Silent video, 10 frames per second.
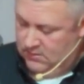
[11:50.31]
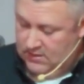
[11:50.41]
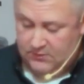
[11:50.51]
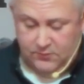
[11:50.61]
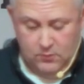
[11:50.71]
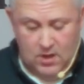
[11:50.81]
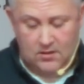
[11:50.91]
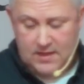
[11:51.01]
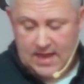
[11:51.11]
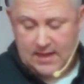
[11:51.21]
and through all
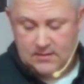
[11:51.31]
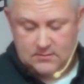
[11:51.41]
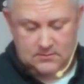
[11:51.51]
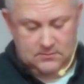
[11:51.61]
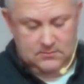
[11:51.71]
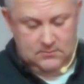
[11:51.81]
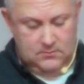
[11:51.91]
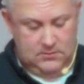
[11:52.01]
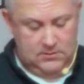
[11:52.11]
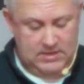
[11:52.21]
that,
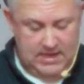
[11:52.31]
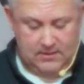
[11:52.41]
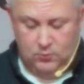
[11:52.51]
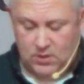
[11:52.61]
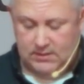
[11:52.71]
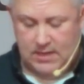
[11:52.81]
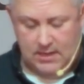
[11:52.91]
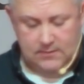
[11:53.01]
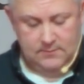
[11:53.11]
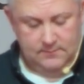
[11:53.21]
he had one God.